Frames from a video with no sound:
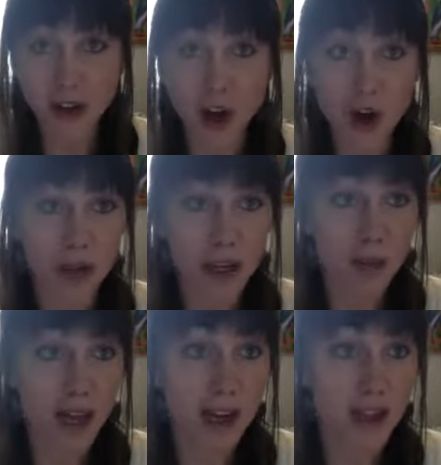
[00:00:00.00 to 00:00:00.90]
home,
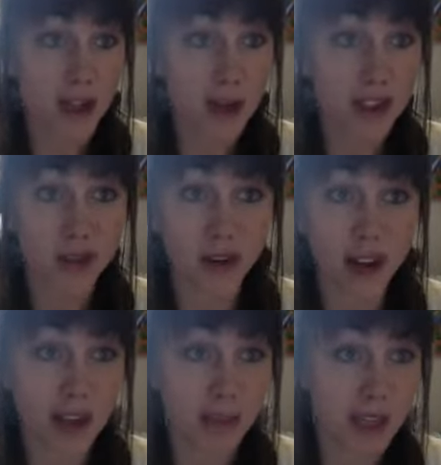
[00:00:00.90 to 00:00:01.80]
aromatic use is
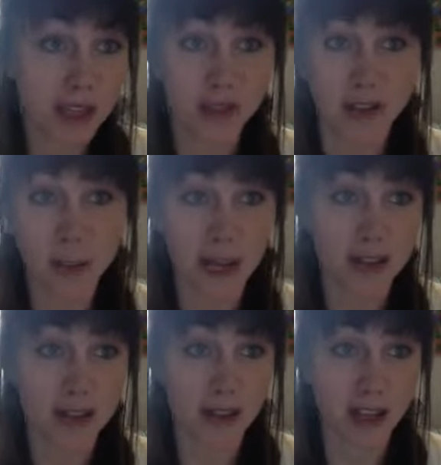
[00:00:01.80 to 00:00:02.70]
great, because if a pet
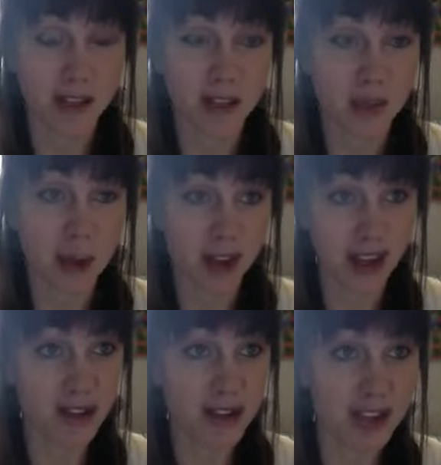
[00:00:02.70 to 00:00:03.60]
doesn't like the smell, they
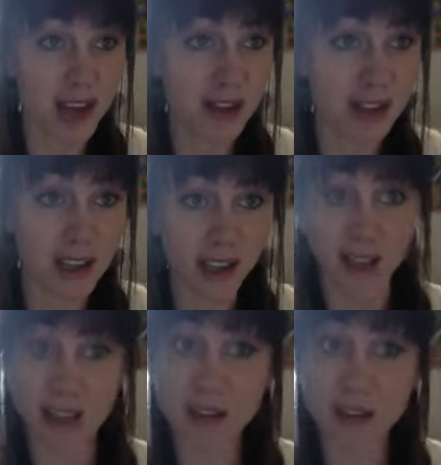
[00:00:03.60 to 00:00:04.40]
can just exit and leave.